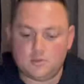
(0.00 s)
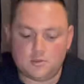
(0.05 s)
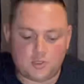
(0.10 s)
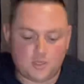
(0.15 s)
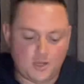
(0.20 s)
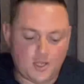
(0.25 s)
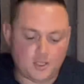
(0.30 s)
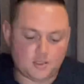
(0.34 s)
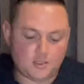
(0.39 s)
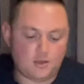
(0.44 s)
So
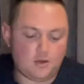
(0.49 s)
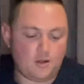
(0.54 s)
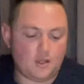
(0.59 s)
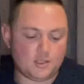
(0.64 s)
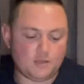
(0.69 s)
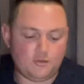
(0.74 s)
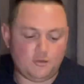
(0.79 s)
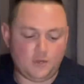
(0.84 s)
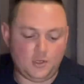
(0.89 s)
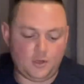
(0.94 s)
that's a
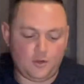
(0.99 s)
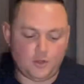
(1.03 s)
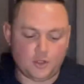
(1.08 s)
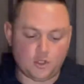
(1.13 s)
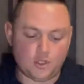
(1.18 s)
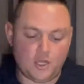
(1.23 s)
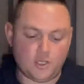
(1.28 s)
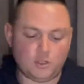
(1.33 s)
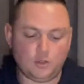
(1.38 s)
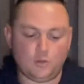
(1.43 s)
nice fit on the
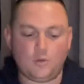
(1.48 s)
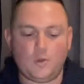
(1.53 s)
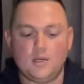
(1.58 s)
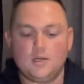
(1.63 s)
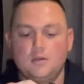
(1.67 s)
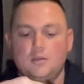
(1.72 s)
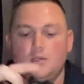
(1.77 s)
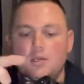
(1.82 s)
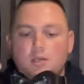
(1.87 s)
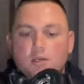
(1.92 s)
genuine
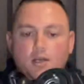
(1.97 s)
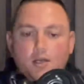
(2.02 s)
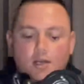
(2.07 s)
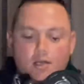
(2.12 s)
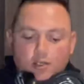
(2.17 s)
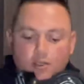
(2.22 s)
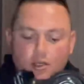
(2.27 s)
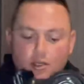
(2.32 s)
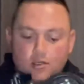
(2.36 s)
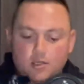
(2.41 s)
one,
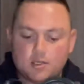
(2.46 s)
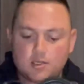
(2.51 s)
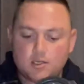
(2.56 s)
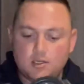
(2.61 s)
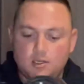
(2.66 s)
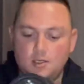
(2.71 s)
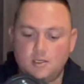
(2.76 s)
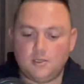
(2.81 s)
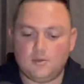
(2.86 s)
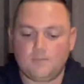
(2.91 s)
and you can
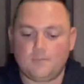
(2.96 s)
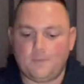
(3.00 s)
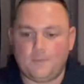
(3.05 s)
see